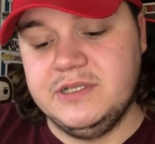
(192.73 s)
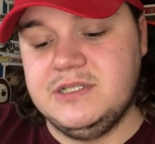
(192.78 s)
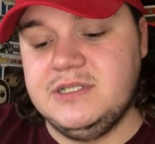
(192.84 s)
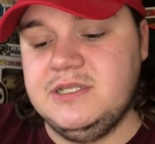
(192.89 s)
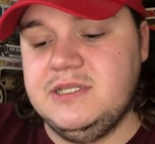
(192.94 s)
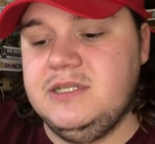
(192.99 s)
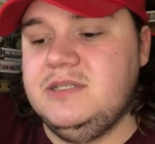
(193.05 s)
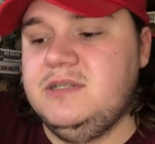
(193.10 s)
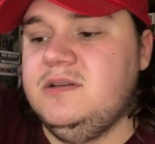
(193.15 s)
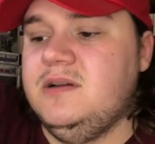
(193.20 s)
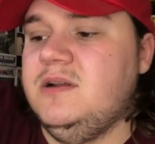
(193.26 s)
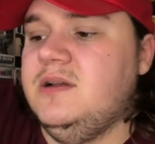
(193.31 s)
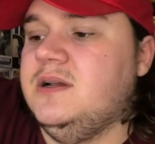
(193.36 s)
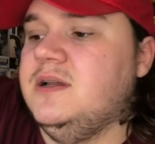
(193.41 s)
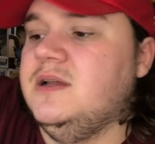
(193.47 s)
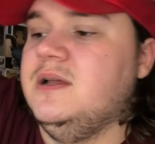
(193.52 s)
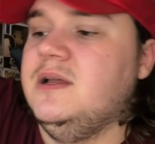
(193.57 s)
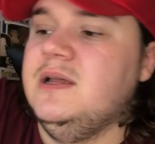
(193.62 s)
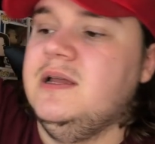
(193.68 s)
So these have got
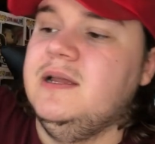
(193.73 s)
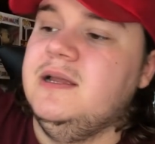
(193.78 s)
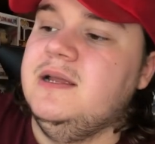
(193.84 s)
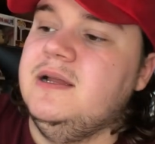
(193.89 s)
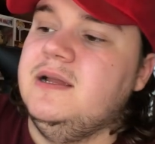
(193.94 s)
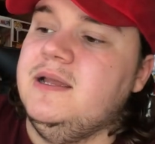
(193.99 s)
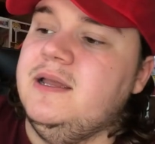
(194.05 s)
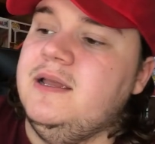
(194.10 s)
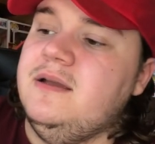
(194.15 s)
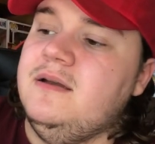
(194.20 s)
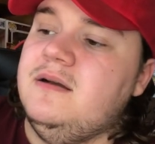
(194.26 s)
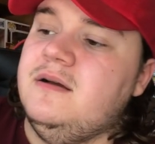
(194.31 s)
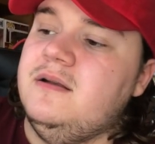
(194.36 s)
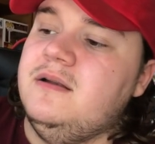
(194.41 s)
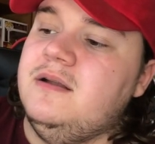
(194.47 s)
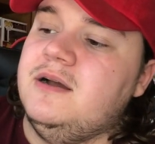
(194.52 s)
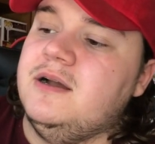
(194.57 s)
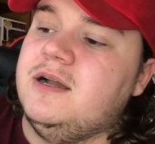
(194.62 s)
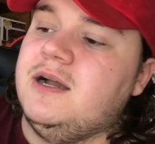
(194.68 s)
like a, in
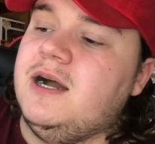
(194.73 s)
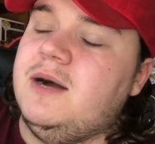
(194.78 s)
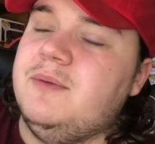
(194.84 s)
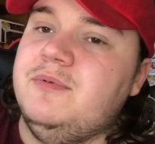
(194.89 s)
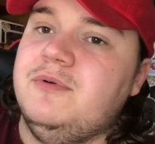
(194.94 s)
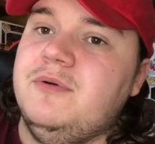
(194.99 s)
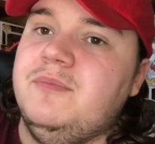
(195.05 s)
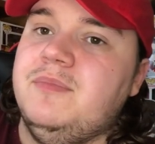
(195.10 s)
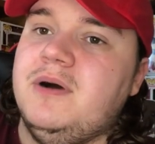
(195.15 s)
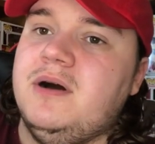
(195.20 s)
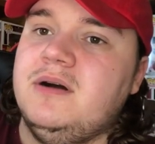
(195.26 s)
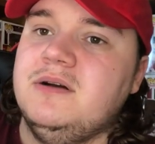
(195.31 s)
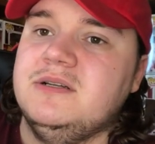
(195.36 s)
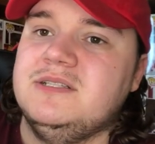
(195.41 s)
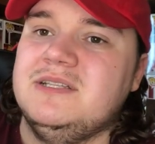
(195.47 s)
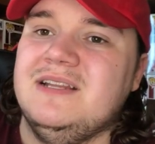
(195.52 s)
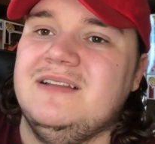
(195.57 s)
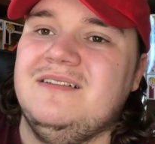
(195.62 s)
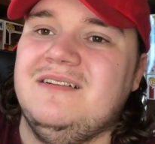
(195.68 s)
kind of like a cardboard
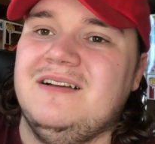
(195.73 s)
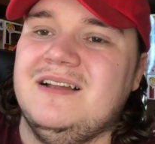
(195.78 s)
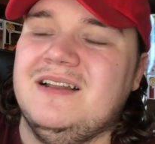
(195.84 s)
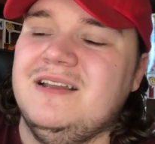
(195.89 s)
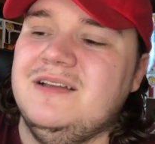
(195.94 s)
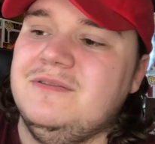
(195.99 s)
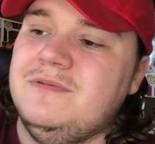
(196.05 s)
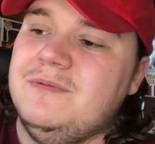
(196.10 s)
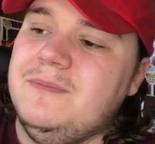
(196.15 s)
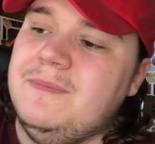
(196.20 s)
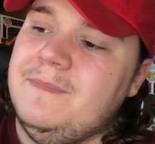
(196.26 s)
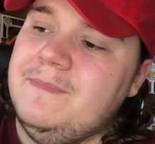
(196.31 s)
box, and they've got like a little